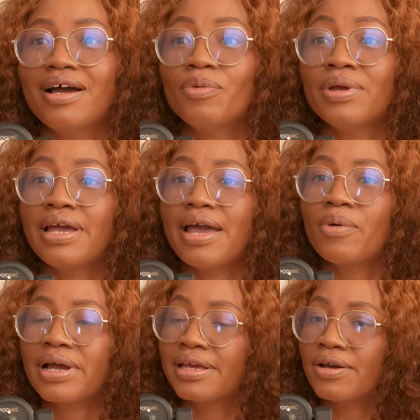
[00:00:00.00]
We're
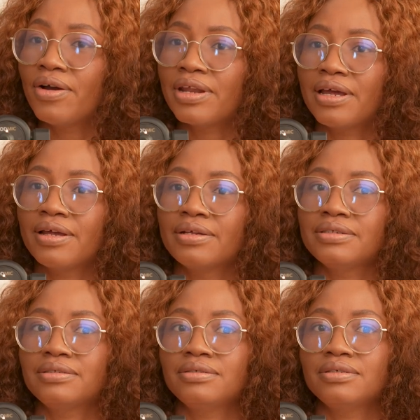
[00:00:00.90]
working on
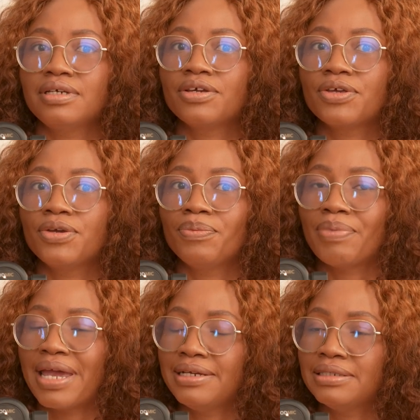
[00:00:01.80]
an
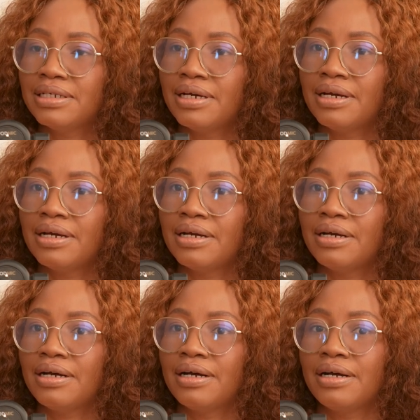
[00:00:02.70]
incubator.
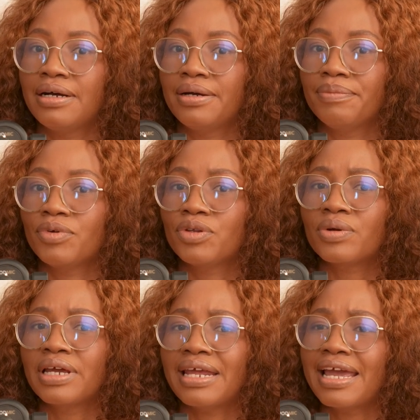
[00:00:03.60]
We're
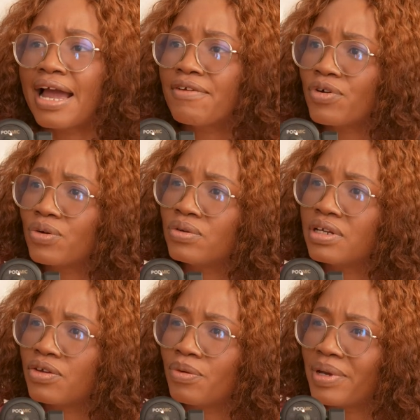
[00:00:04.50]
doing an AI for Good
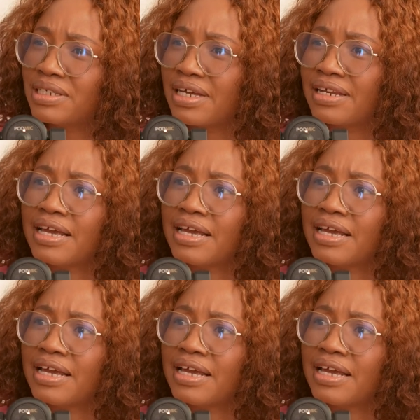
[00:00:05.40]
incubator in